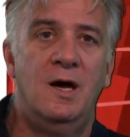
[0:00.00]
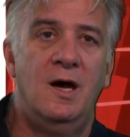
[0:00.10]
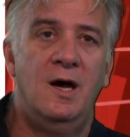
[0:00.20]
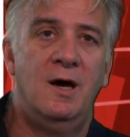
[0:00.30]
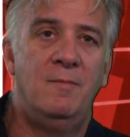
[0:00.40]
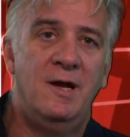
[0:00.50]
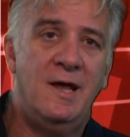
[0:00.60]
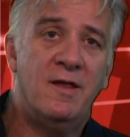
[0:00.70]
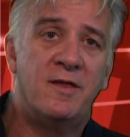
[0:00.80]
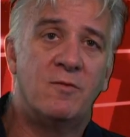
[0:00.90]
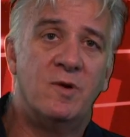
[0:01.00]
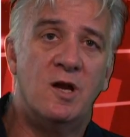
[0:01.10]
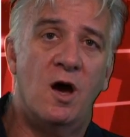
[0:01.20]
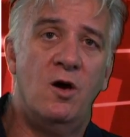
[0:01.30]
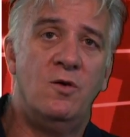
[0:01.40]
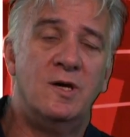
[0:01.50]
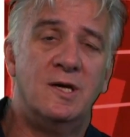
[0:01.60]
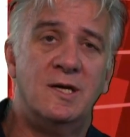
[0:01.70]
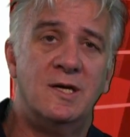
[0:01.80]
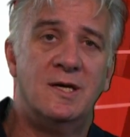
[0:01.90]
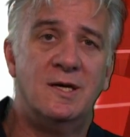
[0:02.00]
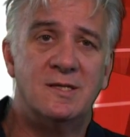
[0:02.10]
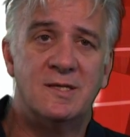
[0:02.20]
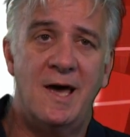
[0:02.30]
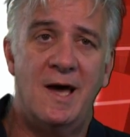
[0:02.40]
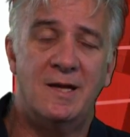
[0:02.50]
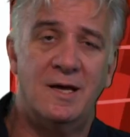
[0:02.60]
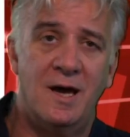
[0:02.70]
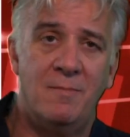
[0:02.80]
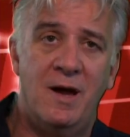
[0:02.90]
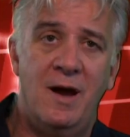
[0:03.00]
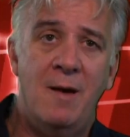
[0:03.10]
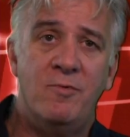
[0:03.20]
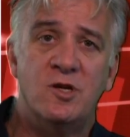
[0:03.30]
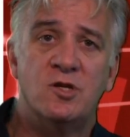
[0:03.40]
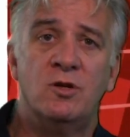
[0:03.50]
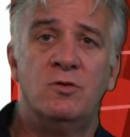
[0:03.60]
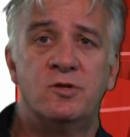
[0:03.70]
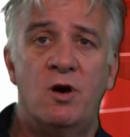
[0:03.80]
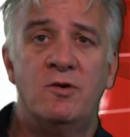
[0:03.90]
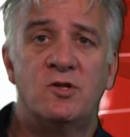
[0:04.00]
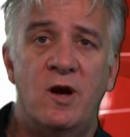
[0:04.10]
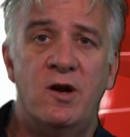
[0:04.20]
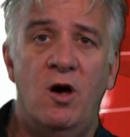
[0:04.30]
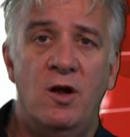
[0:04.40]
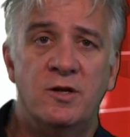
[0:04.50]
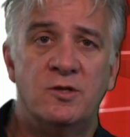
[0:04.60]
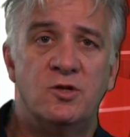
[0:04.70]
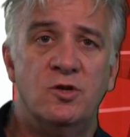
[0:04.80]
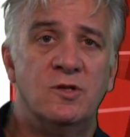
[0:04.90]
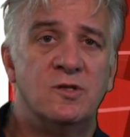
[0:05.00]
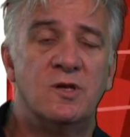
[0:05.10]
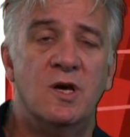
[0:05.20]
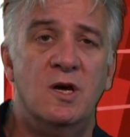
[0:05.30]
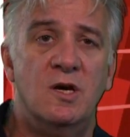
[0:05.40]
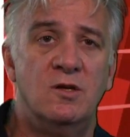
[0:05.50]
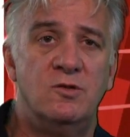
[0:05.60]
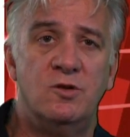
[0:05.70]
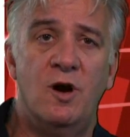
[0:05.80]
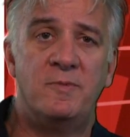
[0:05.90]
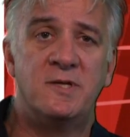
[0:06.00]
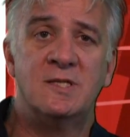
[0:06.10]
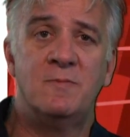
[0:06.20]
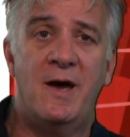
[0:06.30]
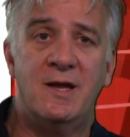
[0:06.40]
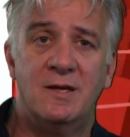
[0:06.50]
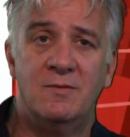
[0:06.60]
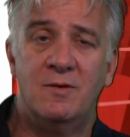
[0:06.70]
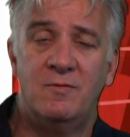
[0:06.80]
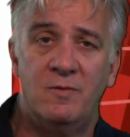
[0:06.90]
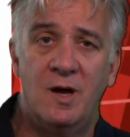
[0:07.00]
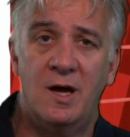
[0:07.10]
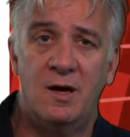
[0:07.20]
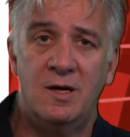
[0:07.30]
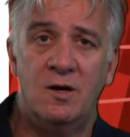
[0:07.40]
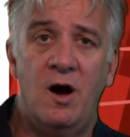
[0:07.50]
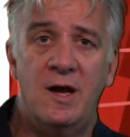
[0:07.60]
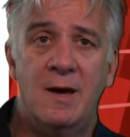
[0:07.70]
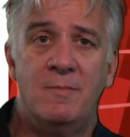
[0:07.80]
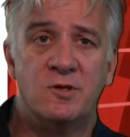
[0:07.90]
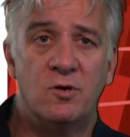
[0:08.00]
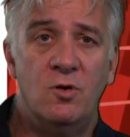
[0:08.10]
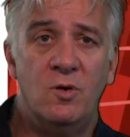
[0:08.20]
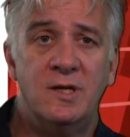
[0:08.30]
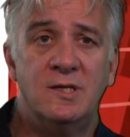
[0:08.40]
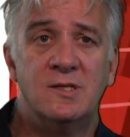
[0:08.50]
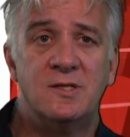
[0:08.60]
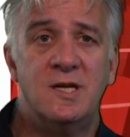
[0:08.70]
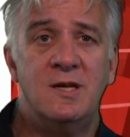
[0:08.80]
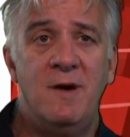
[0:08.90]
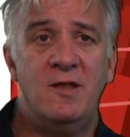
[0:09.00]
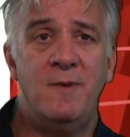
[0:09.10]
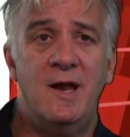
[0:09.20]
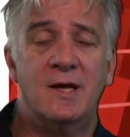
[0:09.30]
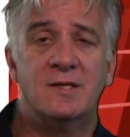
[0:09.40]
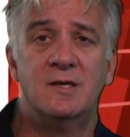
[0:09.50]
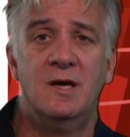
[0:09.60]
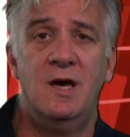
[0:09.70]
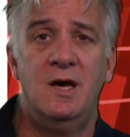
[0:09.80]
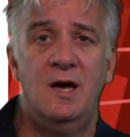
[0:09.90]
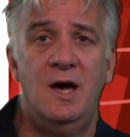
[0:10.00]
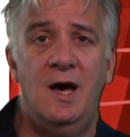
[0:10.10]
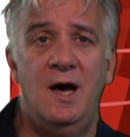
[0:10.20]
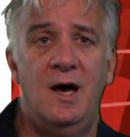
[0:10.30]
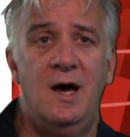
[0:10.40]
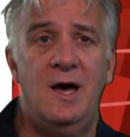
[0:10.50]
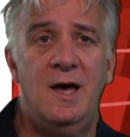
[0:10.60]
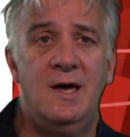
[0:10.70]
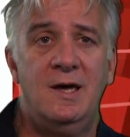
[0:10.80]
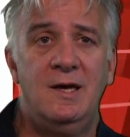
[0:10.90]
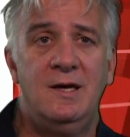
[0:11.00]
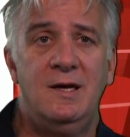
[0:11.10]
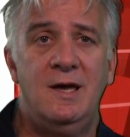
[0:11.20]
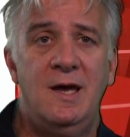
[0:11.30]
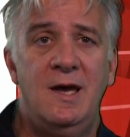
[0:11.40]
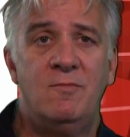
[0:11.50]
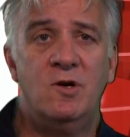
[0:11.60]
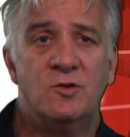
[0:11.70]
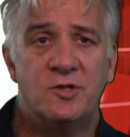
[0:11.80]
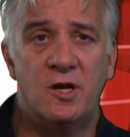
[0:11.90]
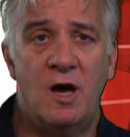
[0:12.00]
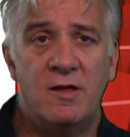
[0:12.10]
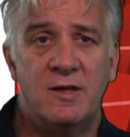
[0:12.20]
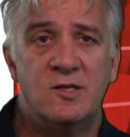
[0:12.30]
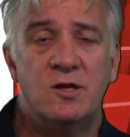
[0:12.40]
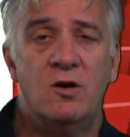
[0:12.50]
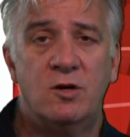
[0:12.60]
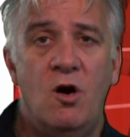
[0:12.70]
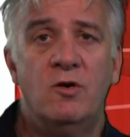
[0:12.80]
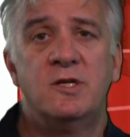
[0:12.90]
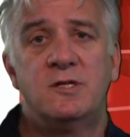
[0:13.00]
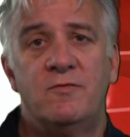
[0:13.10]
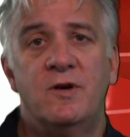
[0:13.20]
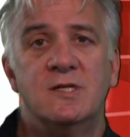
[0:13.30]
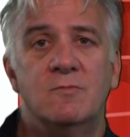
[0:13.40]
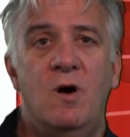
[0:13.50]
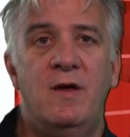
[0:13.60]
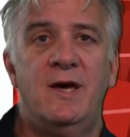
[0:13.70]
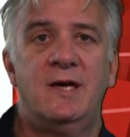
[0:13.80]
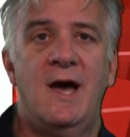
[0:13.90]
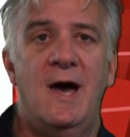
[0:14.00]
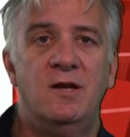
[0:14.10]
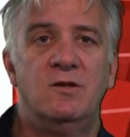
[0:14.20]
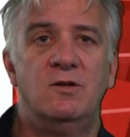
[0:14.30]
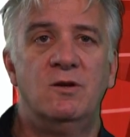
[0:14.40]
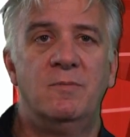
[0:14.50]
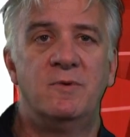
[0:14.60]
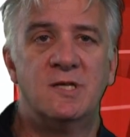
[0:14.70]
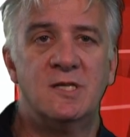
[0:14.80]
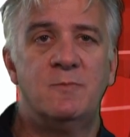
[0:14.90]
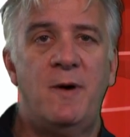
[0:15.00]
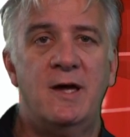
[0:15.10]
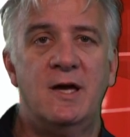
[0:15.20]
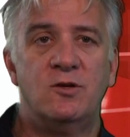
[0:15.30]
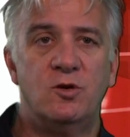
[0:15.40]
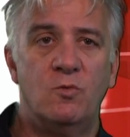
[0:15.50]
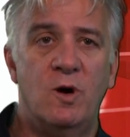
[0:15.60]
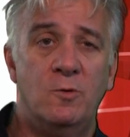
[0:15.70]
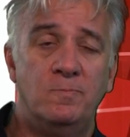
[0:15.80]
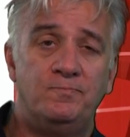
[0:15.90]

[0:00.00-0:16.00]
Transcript: Another thing we know is that Aboriginal and Torres Strait Islander students do not participate in high numbers at all in senior mathematics. And we also know that there's no cognitive reason why they can't participate and do well.